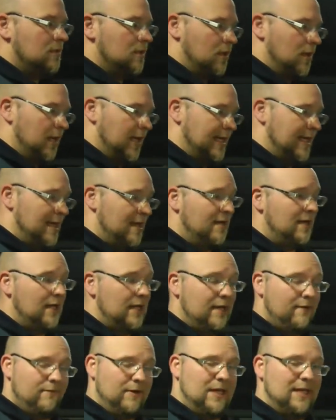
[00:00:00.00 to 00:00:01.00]
And
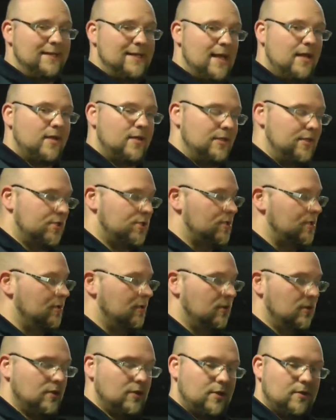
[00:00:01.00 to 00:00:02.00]
again, even in that condition,
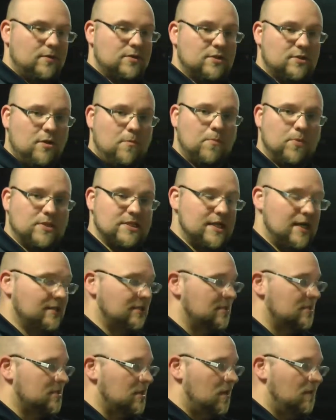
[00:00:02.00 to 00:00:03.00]
it'll still protect
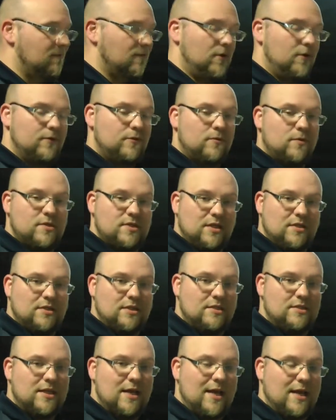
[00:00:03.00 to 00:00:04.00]
the cell, go through a
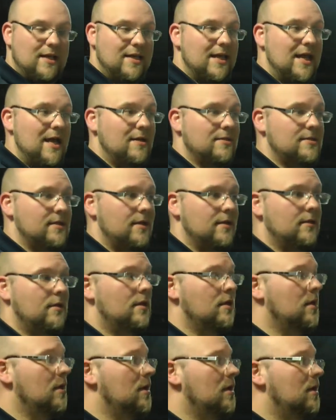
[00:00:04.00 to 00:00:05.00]
60-second countdown.
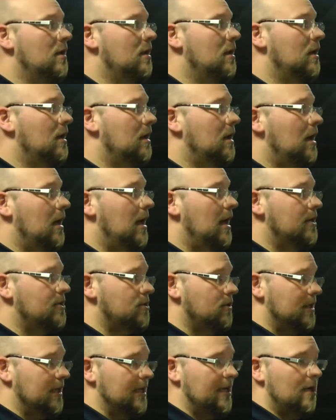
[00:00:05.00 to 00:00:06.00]
As
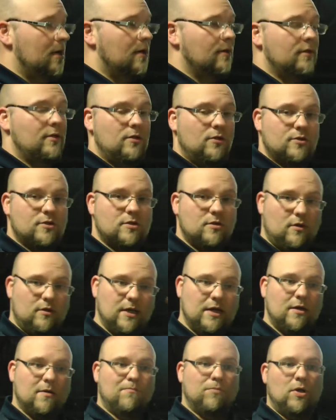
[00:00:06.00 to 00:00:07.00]
you can hear, you'll still
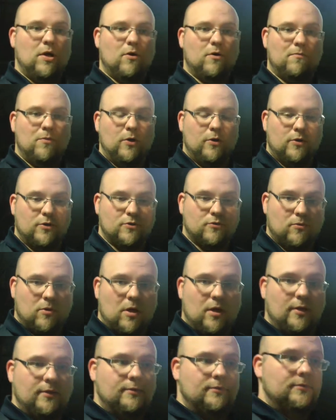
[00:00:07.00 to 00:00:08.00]
hear blower motors
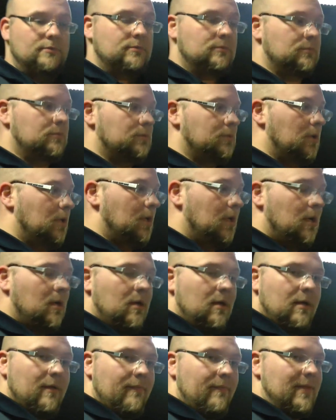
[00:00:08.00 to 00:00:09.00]
run.
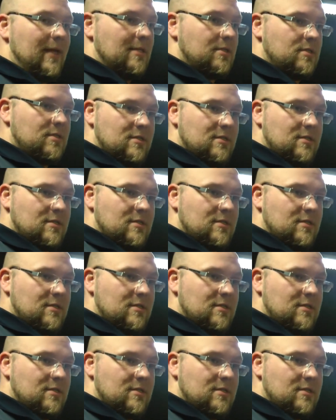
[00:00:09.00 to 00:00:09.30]
That's